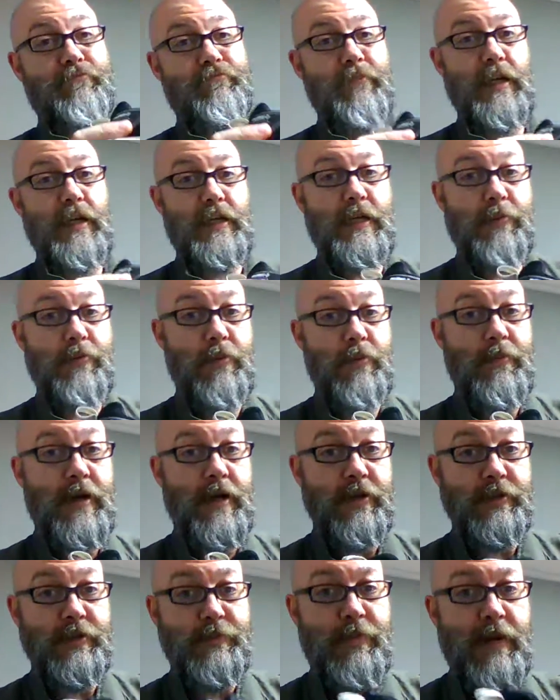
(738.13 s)
a couple
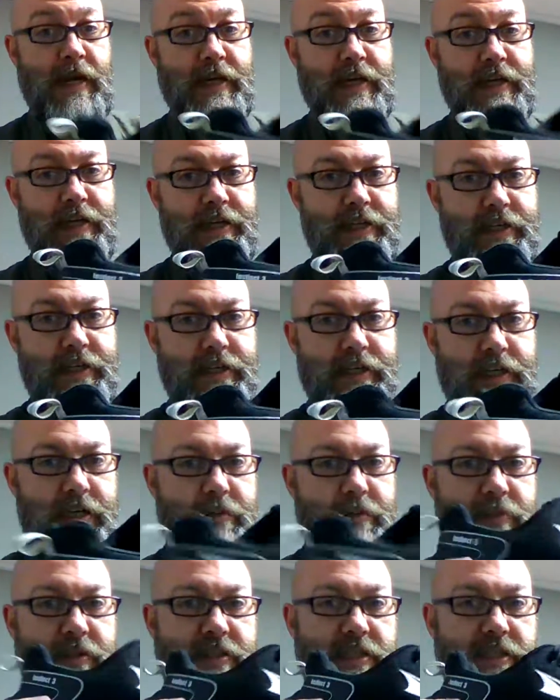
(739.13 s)
models back,
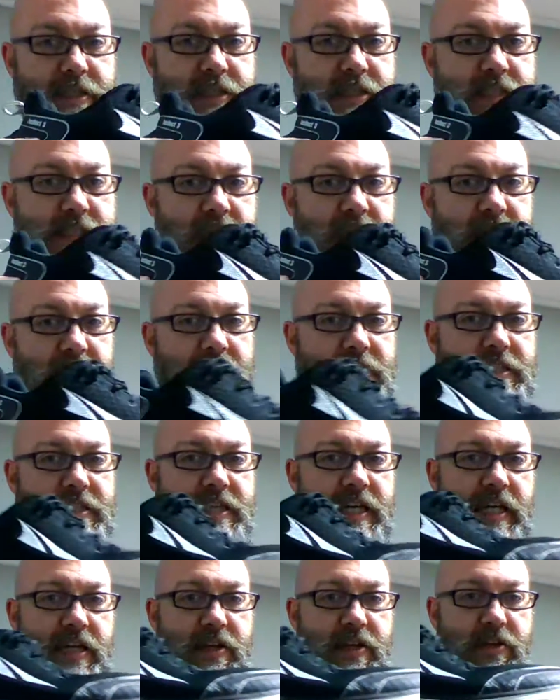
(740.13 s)
um, but this is the
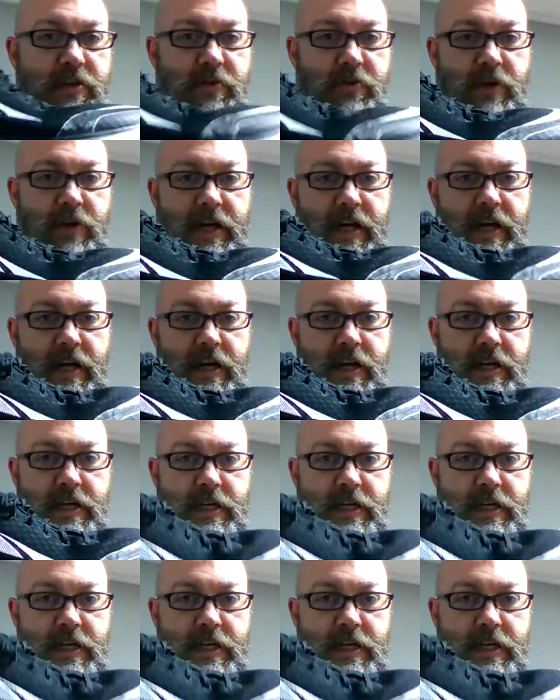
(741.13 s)
Instinct Three.